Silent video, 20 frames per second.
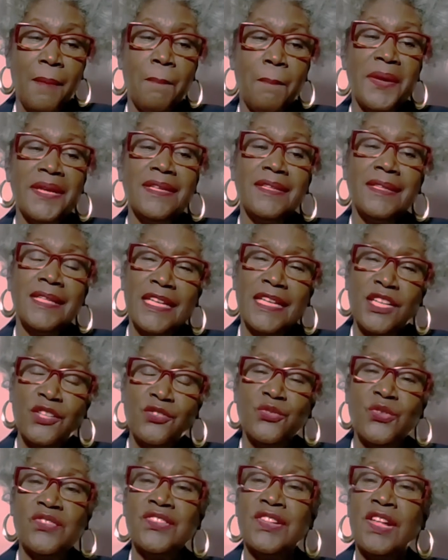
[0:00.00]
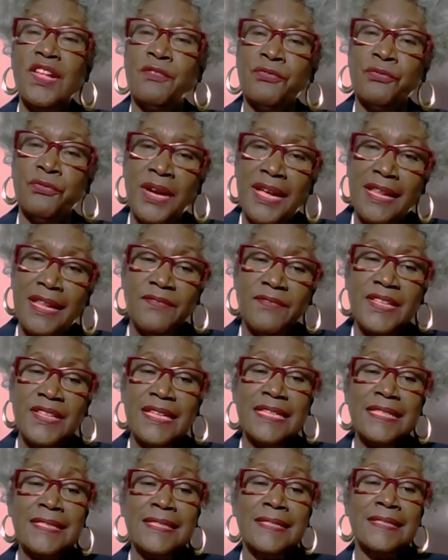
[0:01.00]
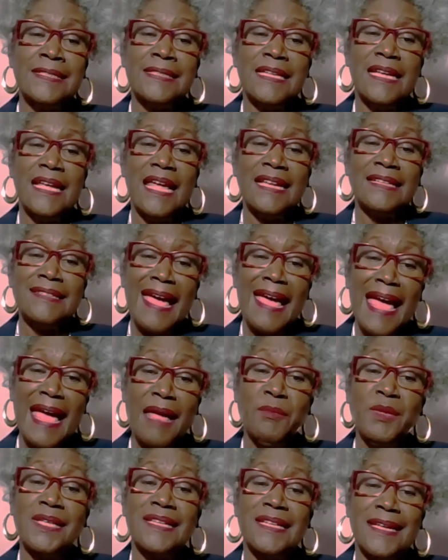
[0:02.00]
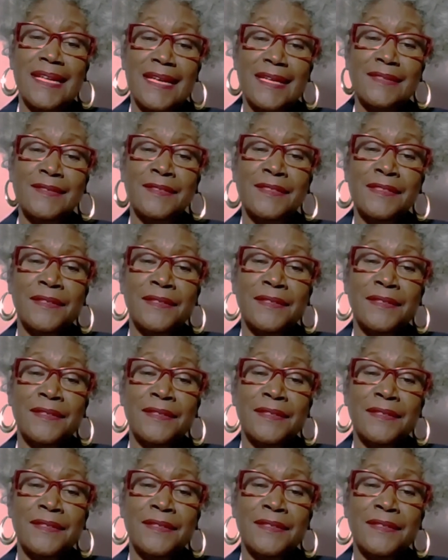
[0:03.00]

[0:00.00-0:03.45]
But in the interest of relevance and timeliness,